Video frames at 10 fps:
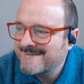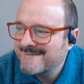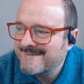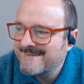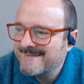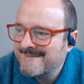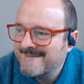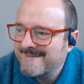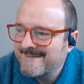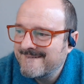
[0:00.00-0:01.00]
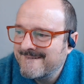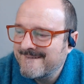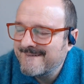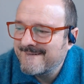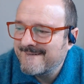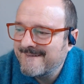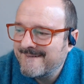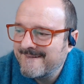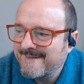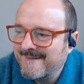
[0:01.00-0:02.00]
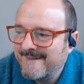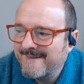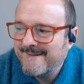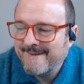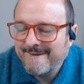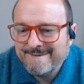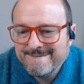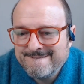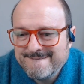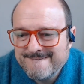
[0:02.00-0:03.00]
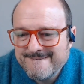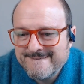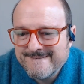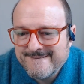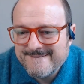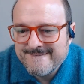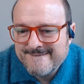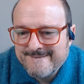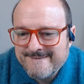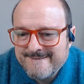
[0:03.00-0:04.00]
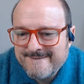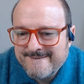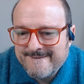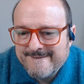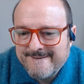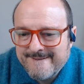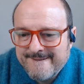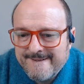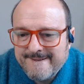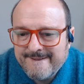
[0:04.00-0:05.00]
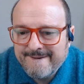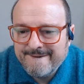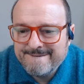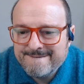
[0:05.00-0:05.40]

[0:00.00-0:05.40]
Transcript: The person shown says nothing.